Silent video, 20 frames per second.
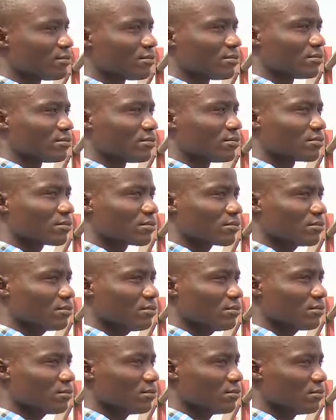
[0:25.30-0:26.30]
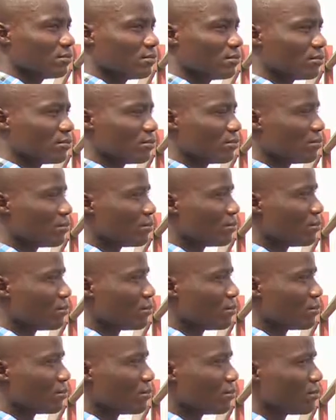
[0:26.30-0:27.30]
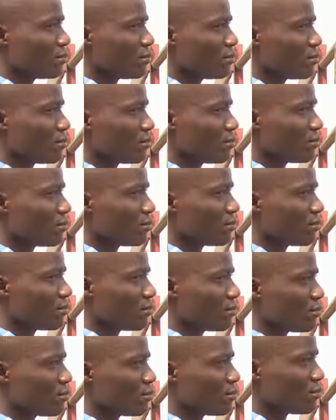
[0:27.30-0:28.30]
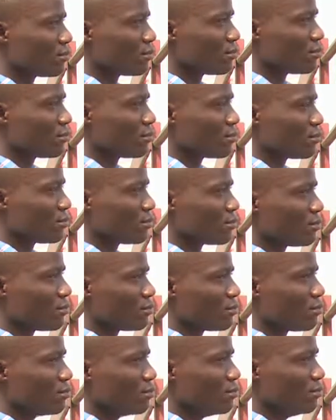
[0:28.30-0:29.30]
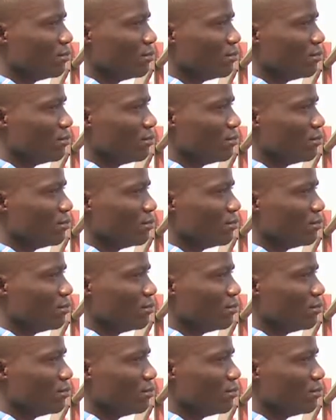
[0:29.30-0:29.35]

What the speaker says: (silent)